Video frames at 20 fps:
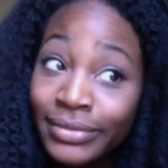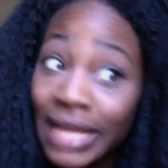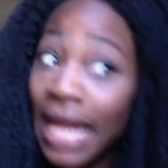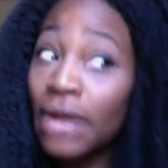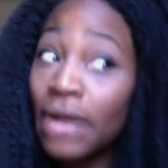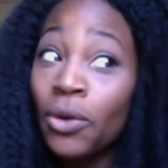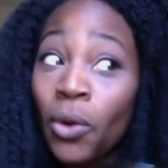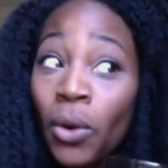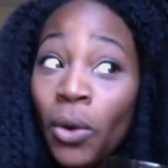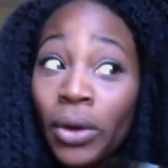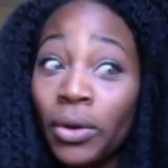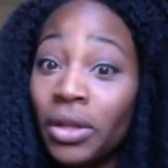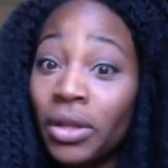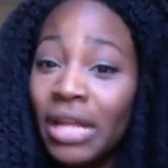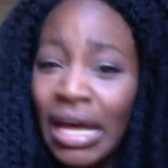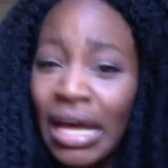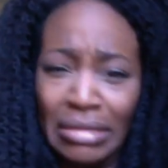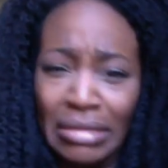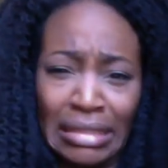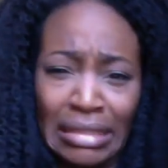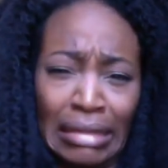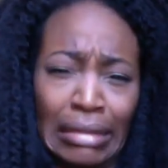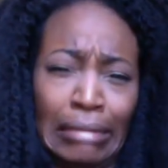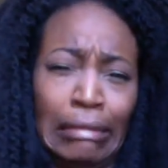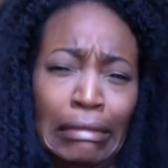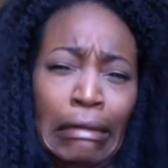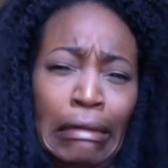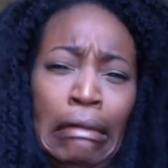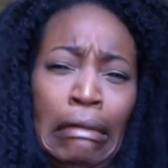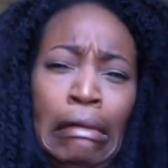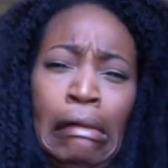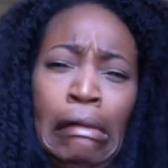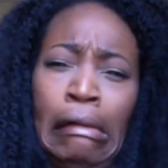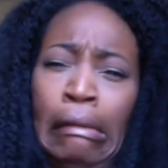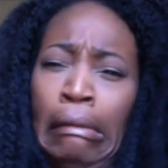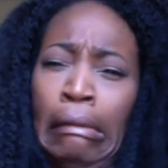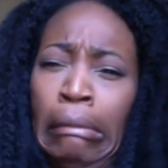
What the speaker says: And caught all, I was like, oh.